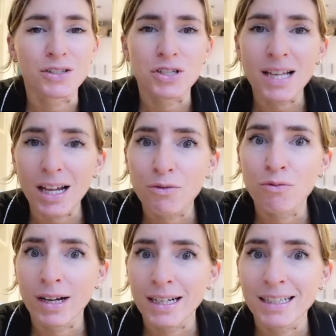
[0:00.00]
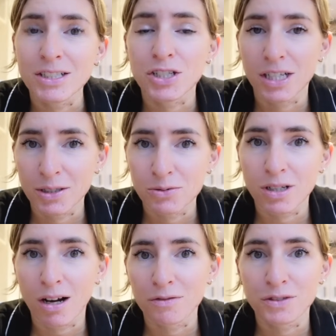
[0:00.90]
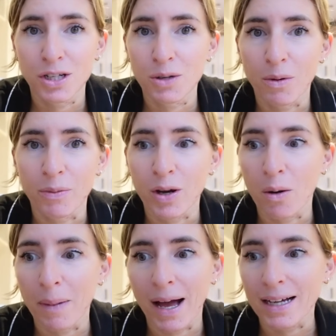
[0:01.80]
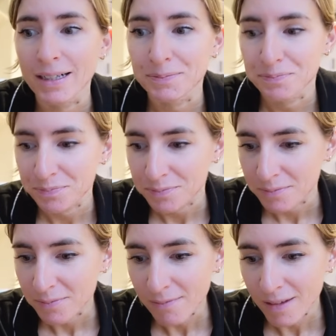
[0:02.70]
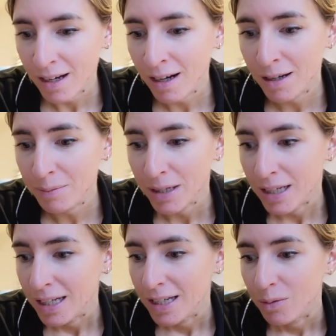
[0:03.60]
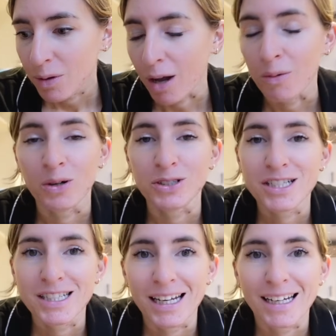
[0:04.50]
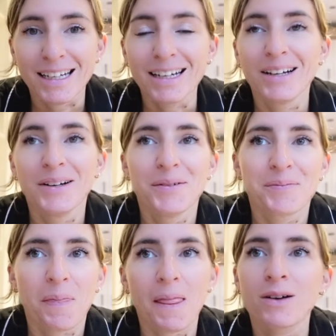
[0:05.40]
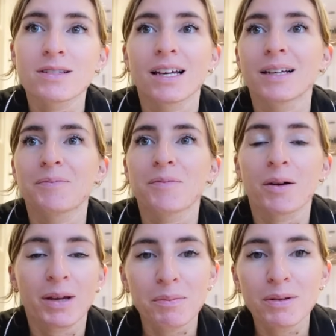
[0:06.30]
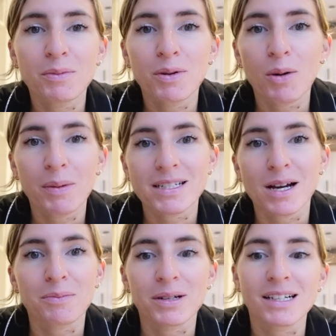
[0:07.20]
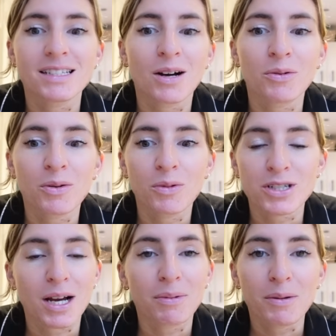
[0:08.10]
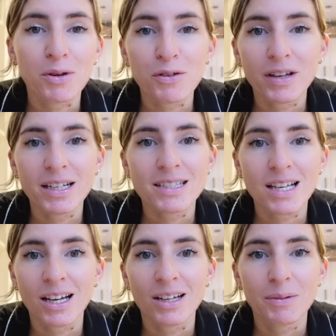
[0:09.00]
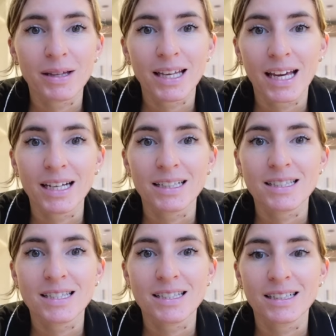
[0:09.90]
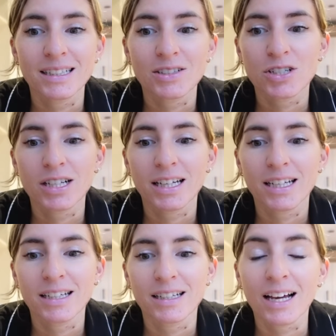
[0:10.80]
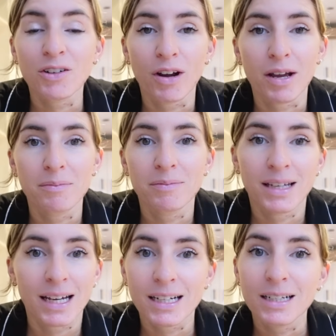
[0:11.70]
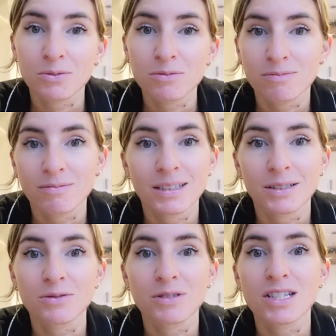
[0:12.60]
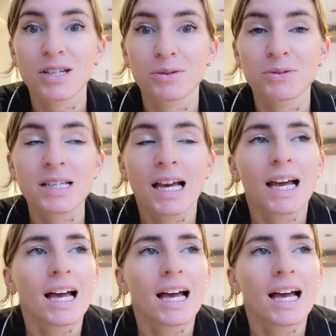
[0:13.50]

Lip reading: Just had a really chilled afternoon when we got back. I was like, I'm keeping the blow-up bed up because I want to watch a couple of movies. So me and the kids, literally, and Graham, he had a little snooze.